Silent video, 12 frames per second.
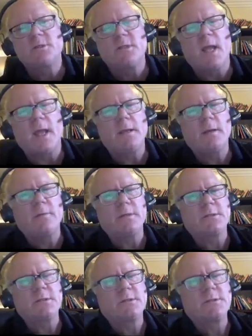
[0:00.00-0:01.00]
that
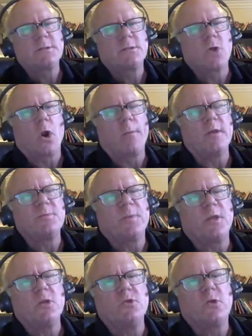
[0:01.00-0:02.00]
this is garbage
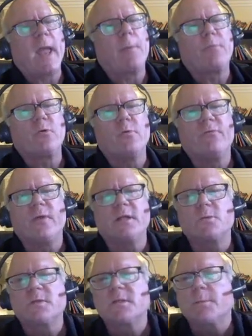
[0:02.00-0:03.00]
because you can't prove things
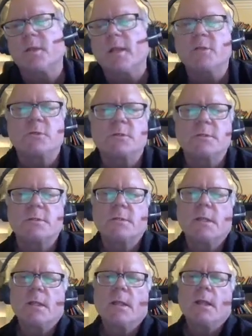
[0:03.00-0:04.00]
with simulations,
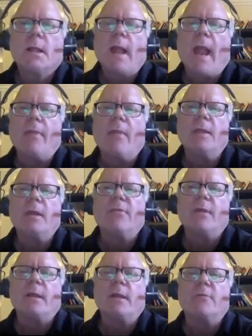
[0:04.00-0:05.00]
and that
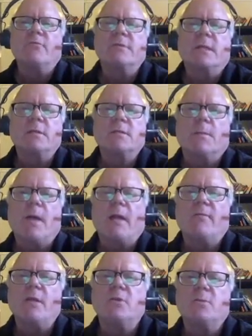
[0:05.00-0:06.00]
nothing interesting has come out
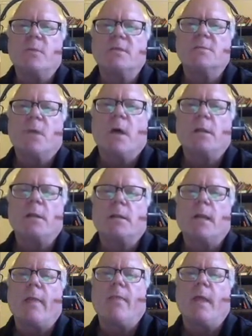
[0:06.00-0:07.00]
of agent-based modeling.
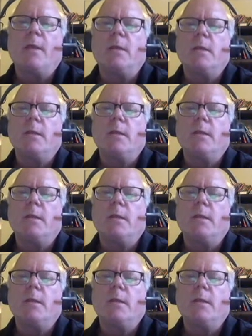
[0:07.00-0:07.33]
And then